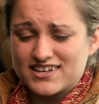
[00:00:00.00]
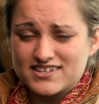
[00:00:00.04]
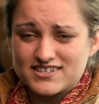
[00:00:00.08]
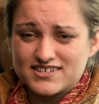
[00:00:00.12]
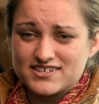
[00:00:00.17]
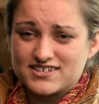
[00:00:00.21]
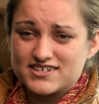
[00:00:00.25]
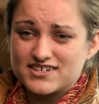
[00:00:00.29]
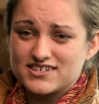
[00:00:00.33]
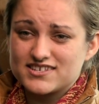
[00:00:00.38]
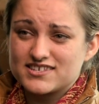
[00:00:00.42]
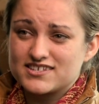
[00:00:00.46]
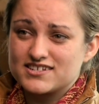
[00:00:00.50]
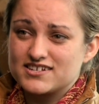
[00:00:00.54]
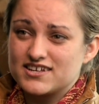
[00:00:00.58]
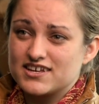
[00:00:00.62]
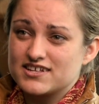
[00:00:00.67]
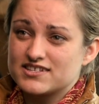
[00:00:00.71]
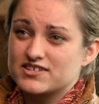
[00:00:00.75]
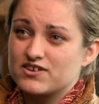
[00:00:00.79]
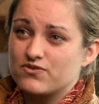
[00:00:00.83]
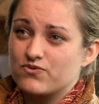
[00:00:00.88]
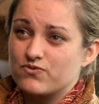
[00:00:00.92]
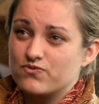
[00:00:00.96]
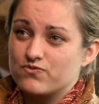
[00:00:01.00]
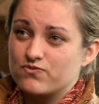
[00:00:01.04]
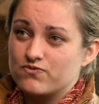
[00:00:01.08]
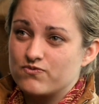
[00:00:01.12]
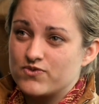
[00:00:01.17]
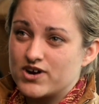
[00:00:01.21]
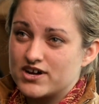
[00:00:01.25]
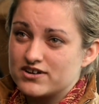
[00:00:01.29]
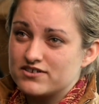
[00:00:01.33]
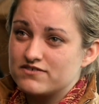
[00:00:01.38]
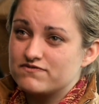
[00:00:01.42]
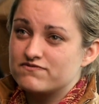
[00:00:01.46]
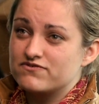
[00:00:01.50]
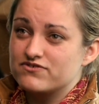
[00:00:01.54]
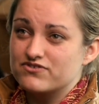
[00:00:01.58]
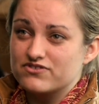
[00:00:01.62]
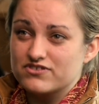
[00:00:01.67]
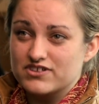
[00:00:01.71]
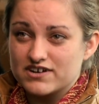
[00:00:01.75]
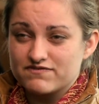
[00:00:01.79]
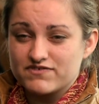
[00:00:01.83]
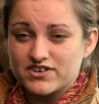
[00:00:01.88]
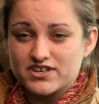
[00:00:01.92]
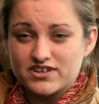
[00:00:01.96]
It's just, it's a wonderful,
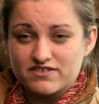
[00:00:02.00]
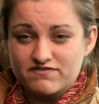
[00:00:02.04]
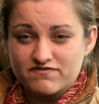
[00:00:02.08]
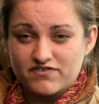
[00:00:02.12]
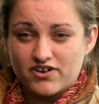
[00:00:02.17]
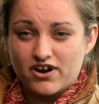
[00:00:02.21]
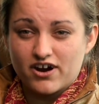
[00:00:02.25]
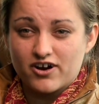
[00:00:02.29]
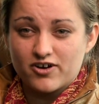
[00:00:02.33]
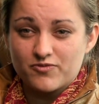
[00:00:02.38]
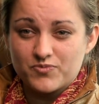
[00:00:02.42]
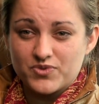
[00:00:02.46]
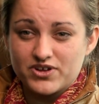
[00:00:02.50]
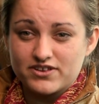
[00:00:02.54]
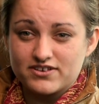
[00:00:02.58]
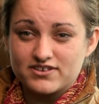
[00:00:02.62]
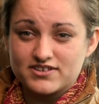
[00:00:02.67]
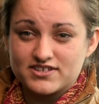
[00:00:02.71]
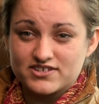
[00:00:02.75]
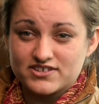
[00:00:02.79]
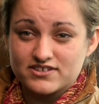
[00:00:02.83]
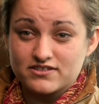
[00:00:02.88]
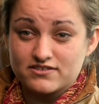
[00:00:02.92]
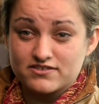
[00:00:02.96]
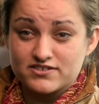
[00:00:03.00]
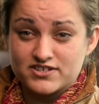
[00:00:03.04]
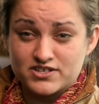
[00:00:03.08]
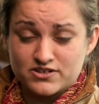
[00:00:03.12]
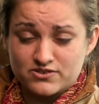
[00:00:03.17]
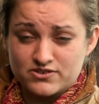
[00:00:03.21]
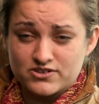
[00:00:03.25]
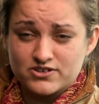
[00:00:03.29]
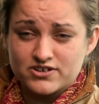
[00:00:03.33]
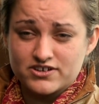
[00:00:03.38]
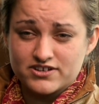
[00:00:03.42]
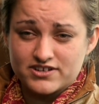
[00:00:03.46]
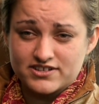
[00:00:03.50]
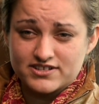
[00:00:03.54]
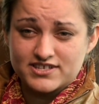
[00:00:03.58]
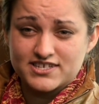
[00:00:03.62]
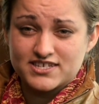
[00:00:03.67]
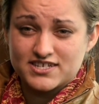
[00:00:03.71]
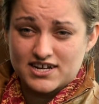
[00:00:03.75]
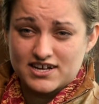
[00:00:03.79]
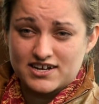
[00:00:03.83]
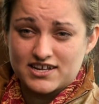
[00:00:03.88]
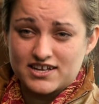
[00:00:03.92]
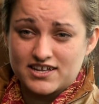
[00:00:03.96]
loving environment to, to learn and
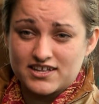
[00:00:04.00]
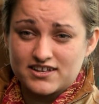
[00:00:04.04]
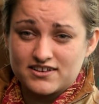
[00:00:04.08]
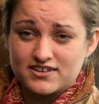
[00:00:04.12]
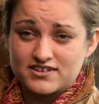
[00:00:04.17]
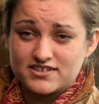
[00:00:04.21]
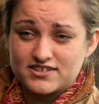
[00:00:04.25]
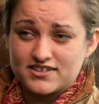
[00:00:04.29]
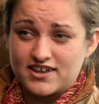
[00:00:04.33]
study in.